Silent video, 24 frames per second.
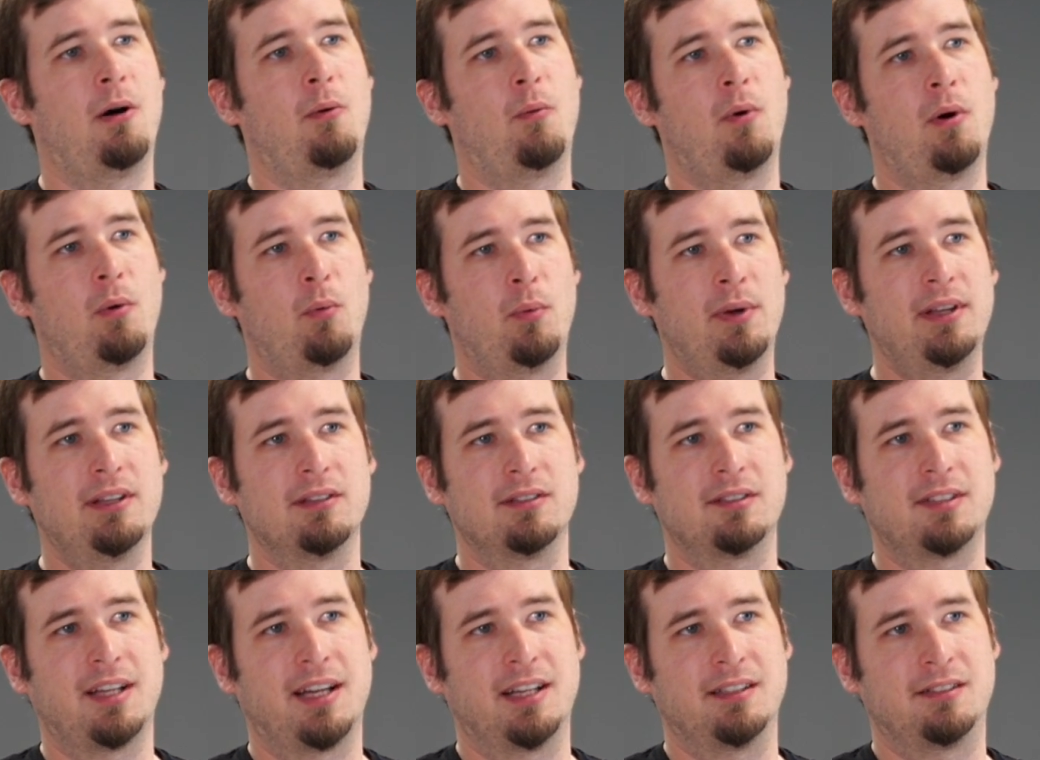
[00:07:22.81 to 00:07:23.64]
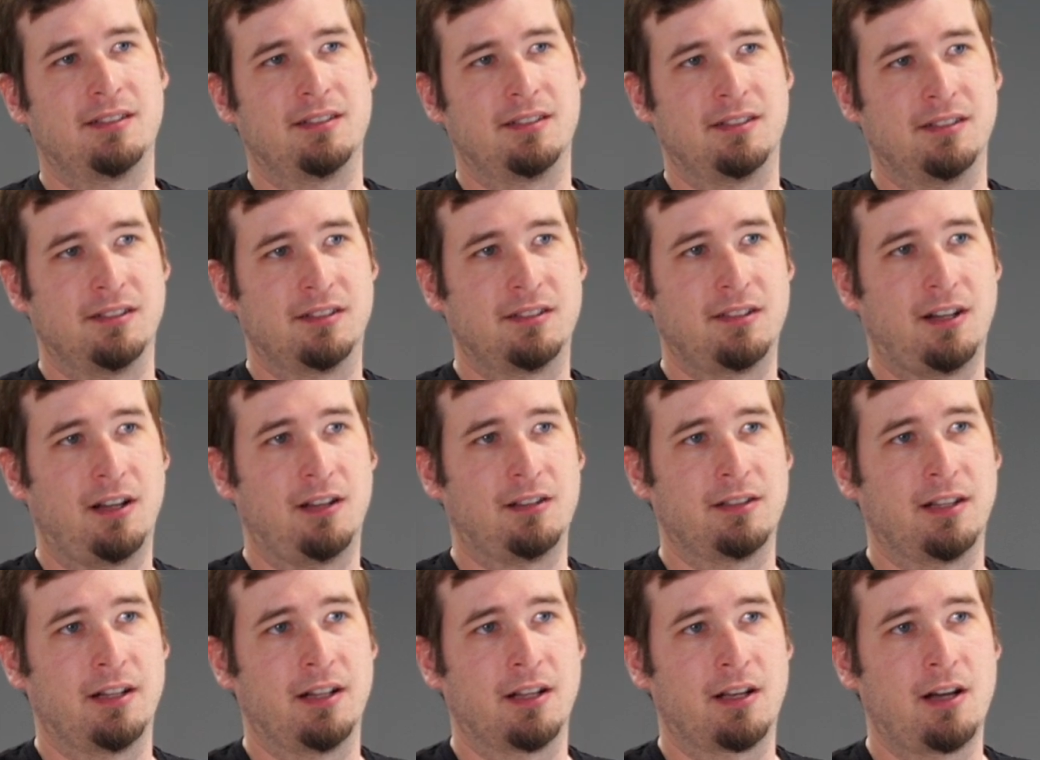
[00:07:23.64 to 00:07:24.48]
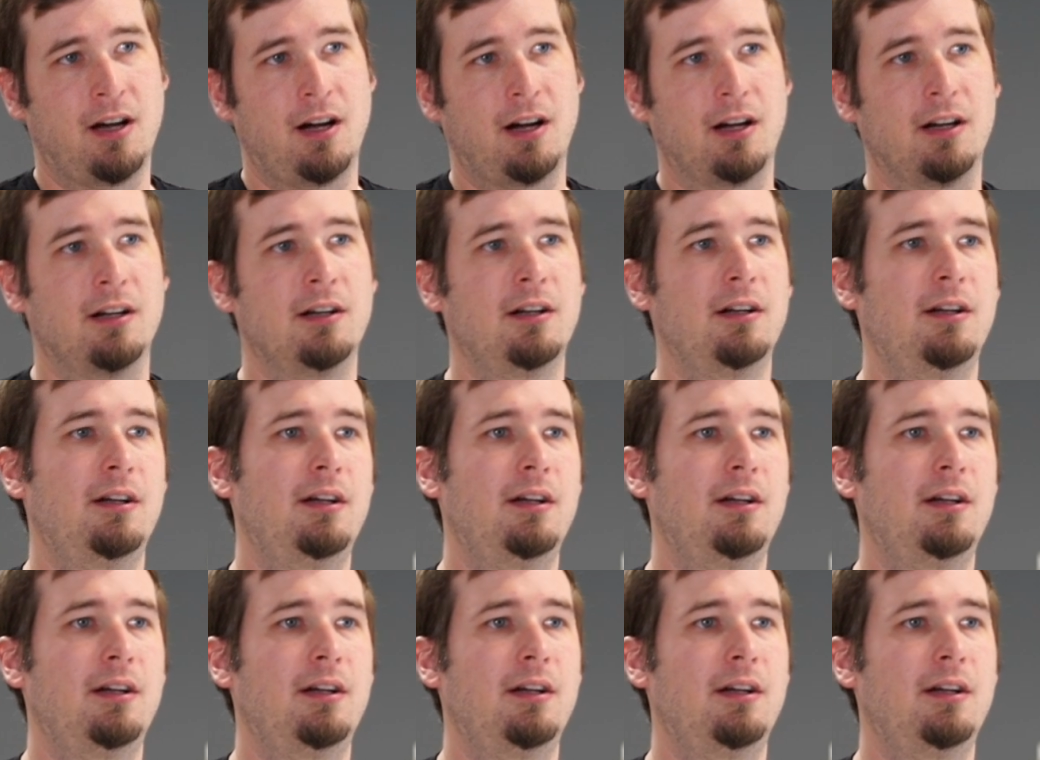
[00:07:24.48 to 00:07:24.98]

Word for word: what wheel size is installed on the car.